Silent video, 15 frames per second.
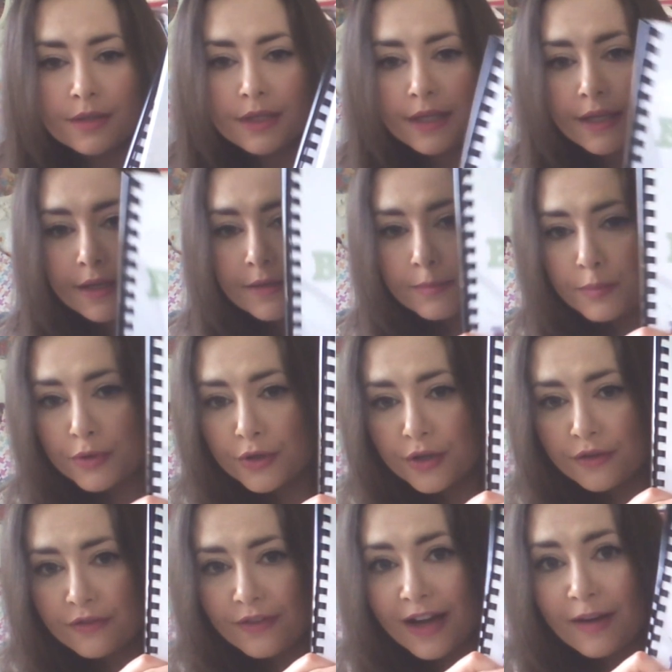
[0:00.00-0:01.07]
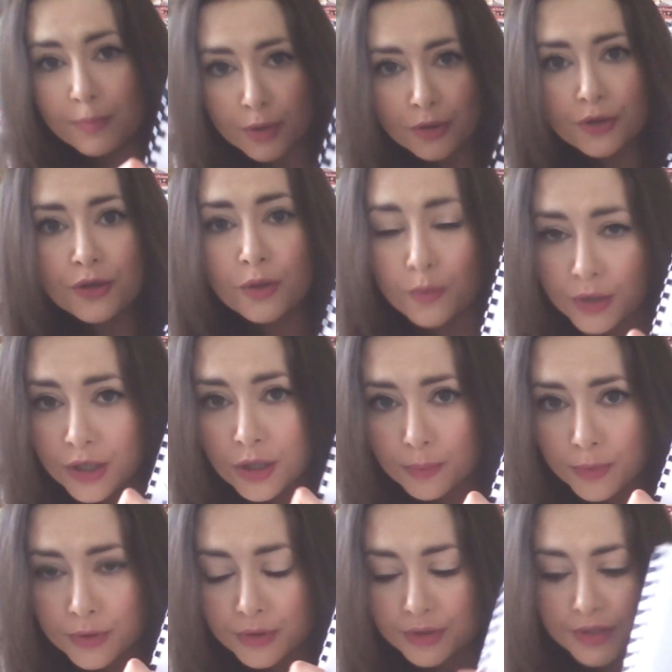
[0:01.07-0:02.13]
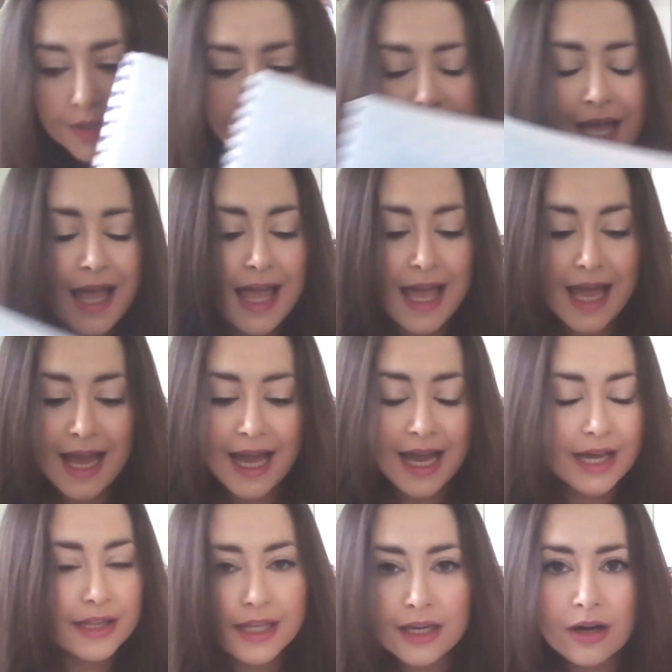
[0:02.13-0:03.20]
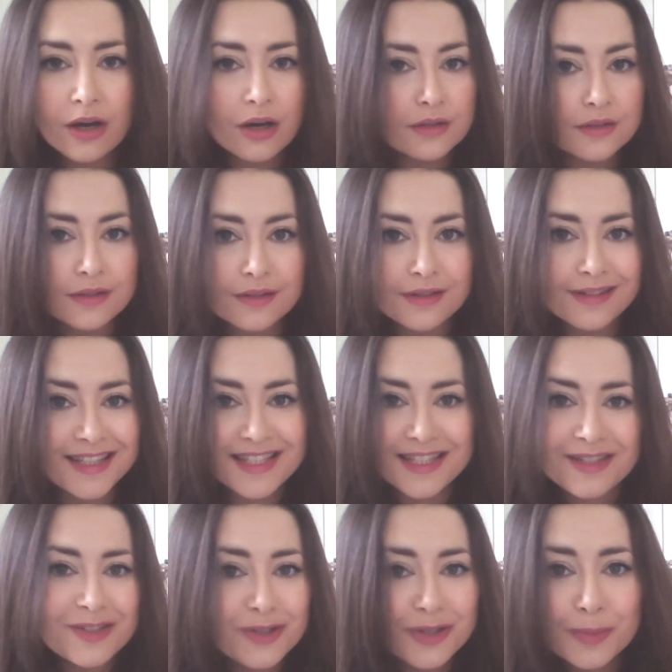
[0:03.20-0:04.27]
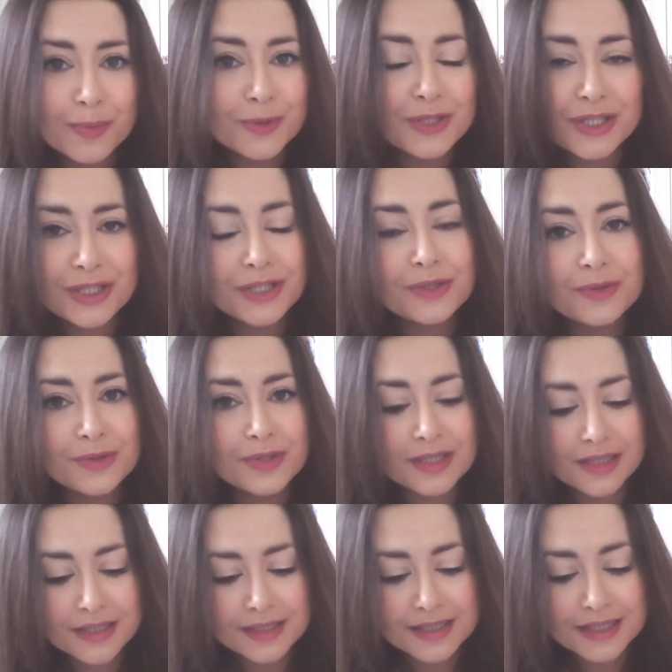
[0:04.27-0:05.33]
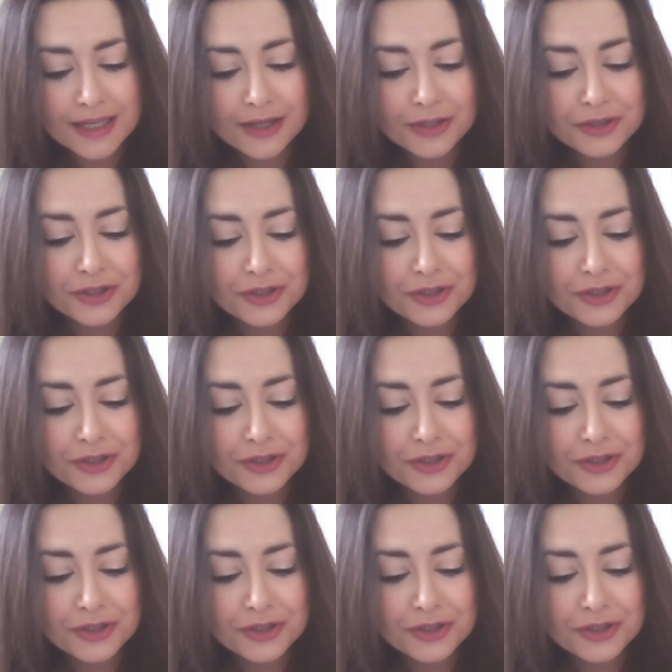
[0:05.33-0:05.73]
here, proof, I bought other workbooks, and they aren't as enjoyable to use because they are